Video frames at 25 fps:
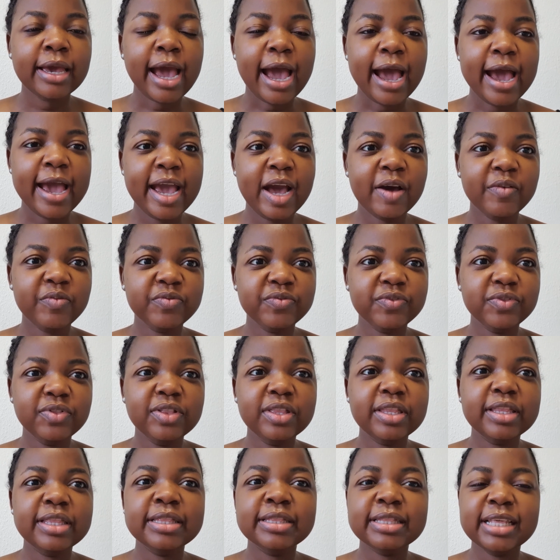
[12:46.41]

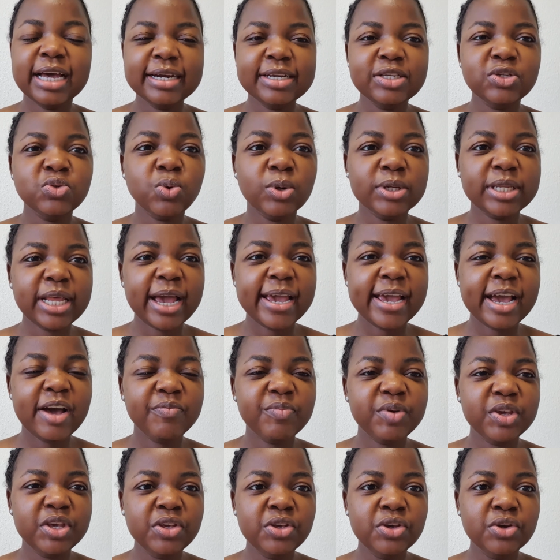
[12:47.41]
that is what I have
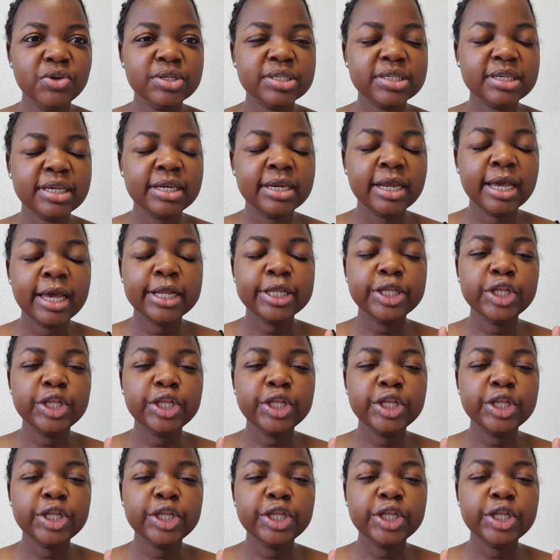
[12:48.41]
been using.